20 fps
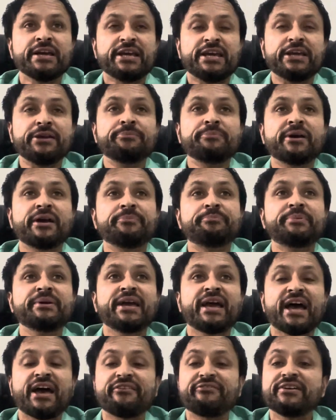He may be
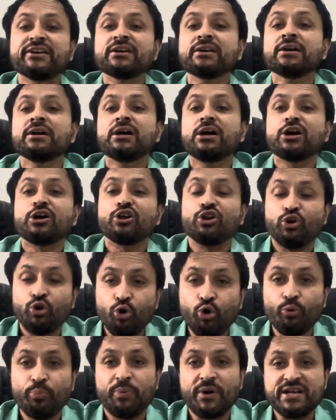having
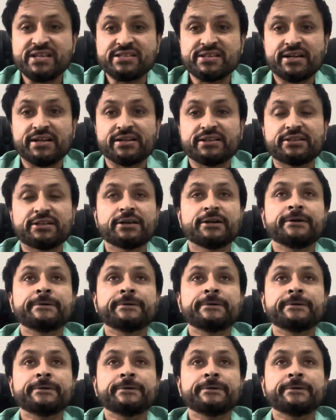low budget,